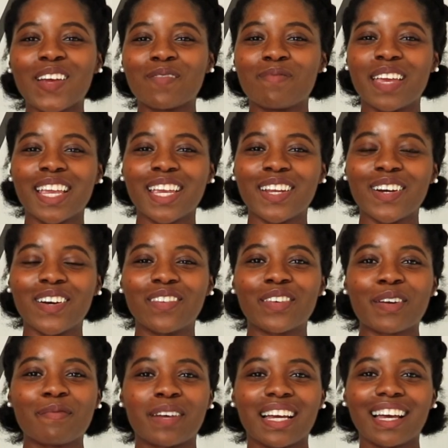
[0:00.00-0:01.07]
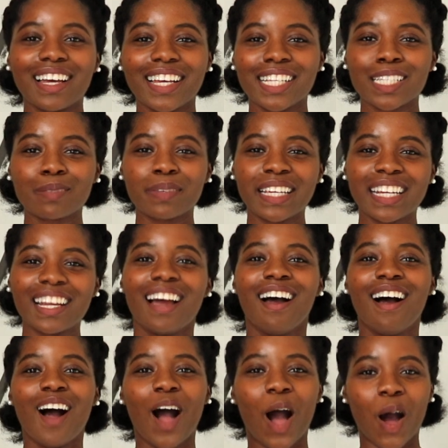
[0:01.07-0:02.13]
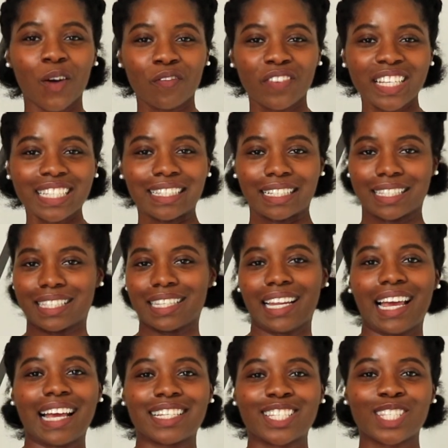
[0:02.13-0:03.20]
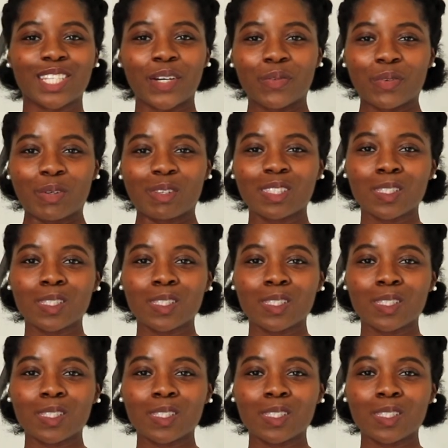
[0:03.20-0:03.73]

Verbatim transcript: am making over my husband's office slash sunroom